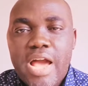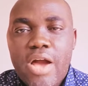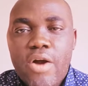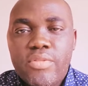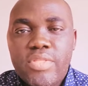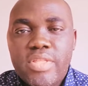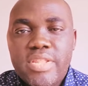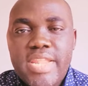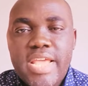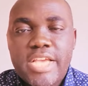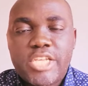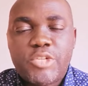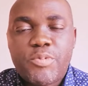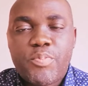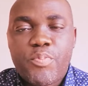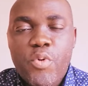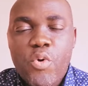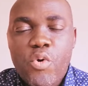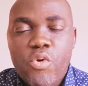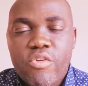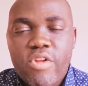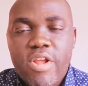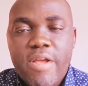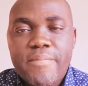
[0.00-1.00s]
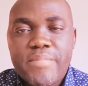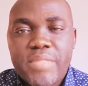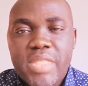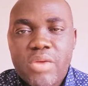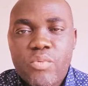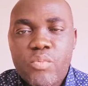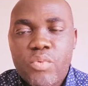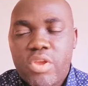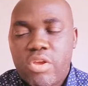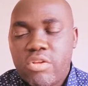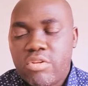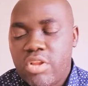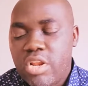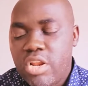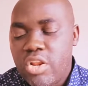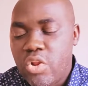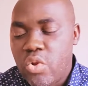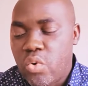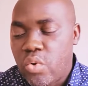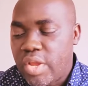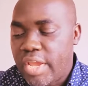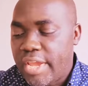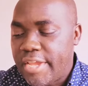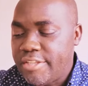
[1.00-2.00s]
Now, the next program that we're going to
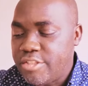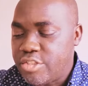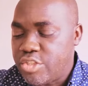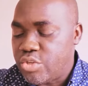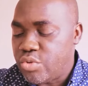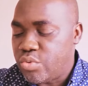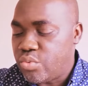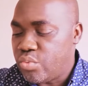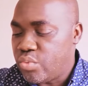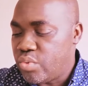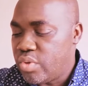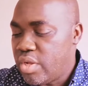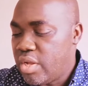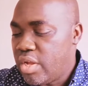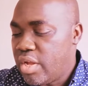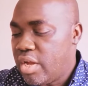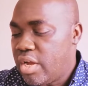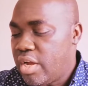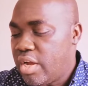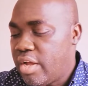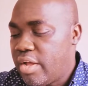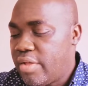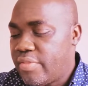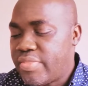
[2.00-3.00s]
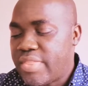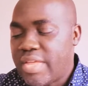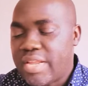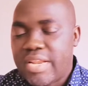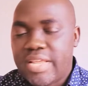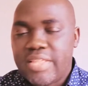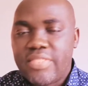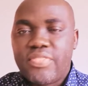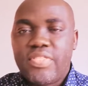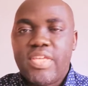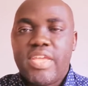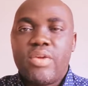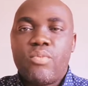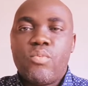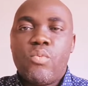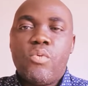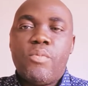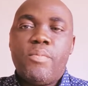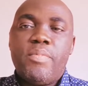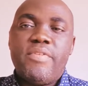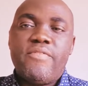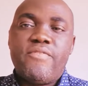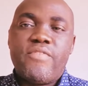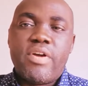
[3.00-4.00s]
look into that I think
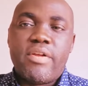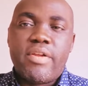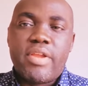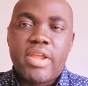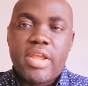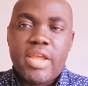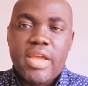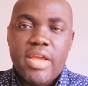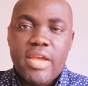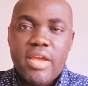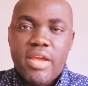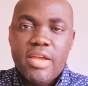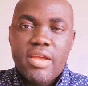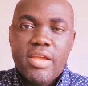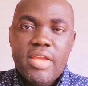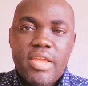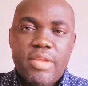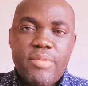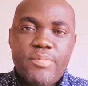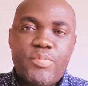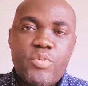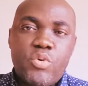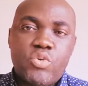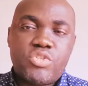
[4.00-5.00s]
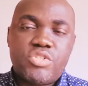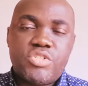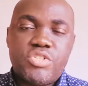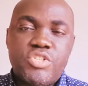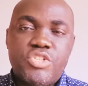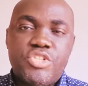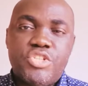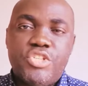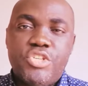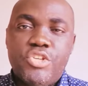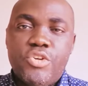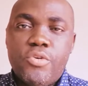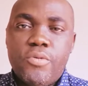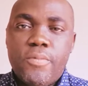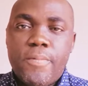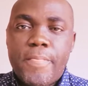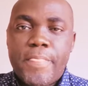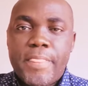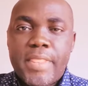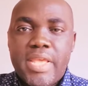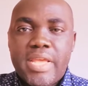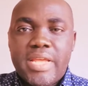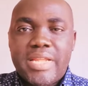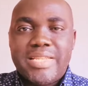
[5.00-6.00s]
will be very important to you,
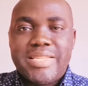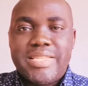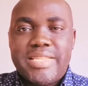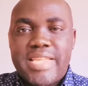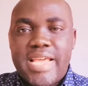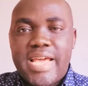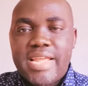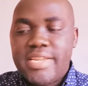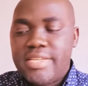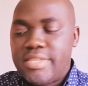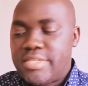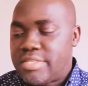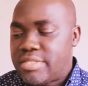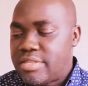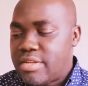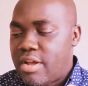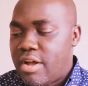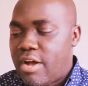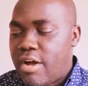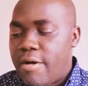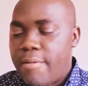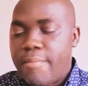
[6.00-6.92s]
that is